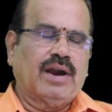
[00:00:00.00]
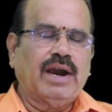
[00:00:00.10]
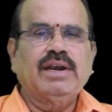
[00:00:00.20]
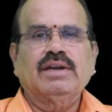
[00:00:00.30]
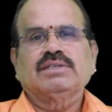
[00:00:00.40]

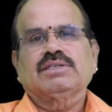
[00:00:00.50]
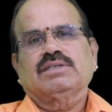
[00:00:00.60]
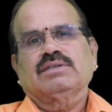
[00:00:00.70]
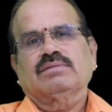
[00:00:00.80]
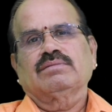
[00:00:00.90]

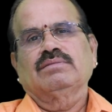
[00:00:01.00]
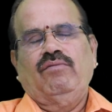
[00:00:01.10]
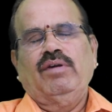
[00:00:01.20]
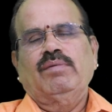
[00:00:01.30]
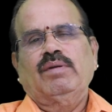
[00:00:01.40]
guidance,
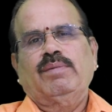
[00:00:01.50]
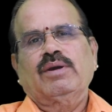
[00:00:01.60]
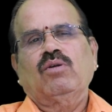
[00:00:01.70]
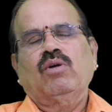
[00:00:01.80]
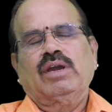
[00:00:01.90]
we will be
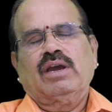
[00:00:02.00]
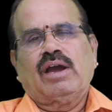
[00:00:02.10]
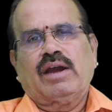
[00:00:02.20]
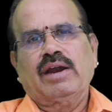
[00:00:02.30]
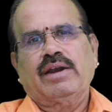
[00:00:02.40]
going
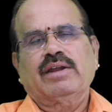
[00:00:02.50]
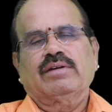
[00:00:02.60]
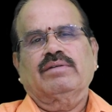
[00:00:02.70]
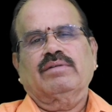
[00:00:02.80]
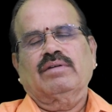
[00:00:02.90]
ahead,
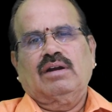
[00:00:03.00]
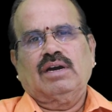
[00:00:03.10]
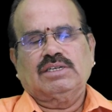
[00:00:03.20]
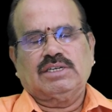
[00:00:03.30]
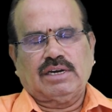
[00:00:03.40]

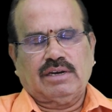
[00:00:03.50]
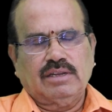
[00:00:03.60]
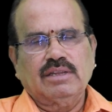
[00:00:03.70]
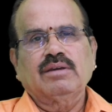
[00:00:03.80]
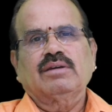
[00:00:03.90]

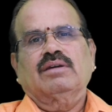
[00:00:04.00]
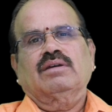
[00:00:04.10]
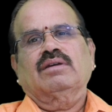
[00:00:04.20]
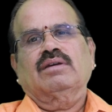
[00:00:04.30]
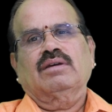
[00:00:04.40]
constructing the
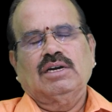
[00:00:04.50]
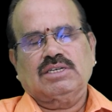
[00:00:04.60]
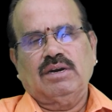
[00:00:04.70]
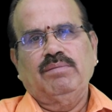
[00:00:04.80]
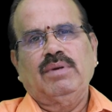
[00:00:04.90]

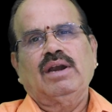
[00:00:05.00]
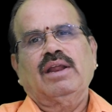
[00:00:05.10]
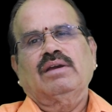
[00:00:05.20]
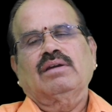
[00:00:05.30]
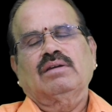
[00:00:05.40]
ashram
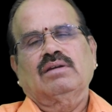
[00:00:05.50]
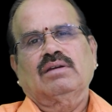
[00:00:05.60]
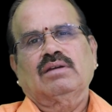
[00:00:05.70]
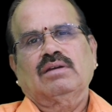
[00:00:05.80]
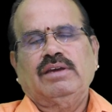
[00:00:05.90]
building
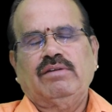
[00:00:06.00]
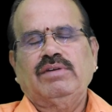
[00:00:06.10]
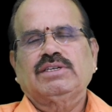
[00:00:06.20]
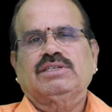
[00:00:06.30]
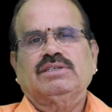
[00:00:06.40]
in
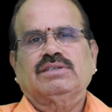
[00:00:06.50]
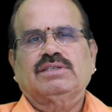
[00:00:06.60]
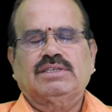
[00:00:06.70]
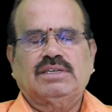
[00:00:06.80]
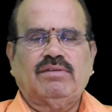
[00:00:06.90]
which
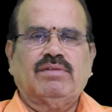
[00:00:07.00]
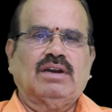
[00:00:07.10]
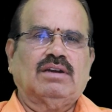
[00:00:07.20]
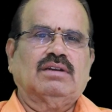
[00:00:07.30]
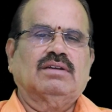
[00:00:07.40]

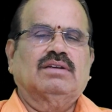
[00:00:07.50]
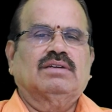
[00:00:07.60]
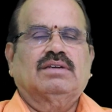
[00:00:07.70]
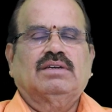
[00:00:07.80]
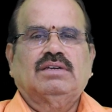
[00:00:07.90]
several
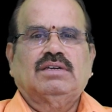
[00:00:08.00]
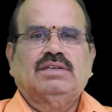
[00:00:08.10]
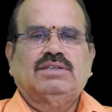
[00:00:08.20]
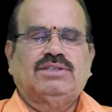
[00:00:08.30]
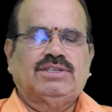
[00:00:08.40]

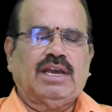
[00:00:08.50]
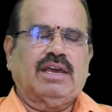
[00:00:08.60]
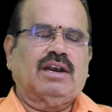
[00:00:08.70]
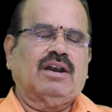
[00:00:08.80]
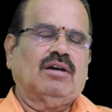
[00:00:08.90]

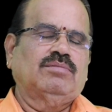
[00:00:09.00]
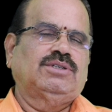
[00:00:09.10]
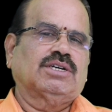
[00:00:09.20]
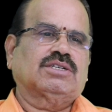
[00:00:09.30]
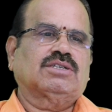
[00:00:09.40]
sacred
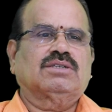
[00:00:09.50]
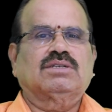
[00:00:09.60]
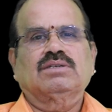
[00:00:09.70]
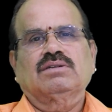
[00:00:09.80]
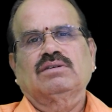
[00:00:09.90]

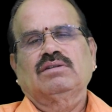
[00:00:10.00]
objects